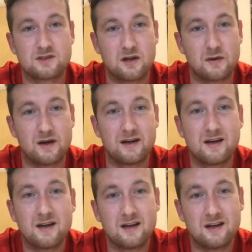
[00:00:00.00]
So
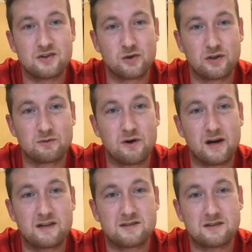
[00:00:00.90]
enjoy the
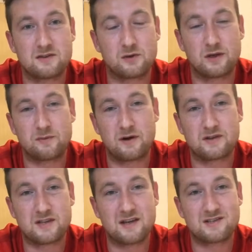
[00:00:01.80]
ride, enjoy the
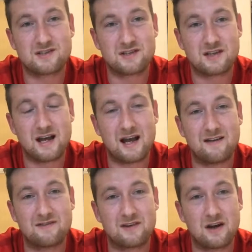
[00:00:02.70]
process.
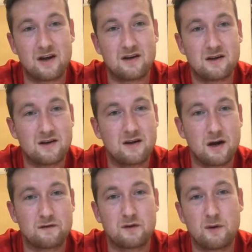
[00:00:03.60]
And
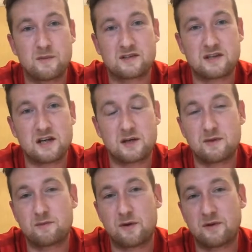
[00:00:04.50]
hopefully we'll be seeing him
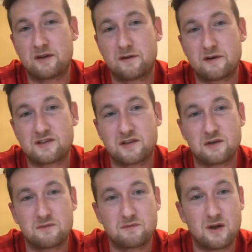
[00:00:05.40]
in the Premier League very
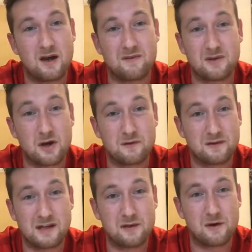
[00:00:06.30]
soon. And
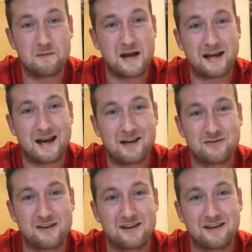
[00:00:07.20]
hopefully he won't bag a
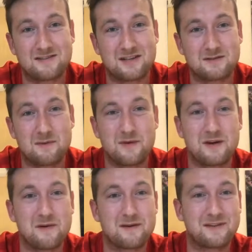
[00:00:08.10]
hat-trick against us when we
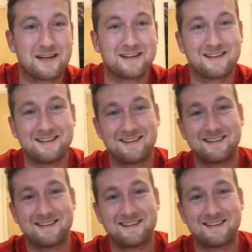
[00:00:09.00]
arrive again.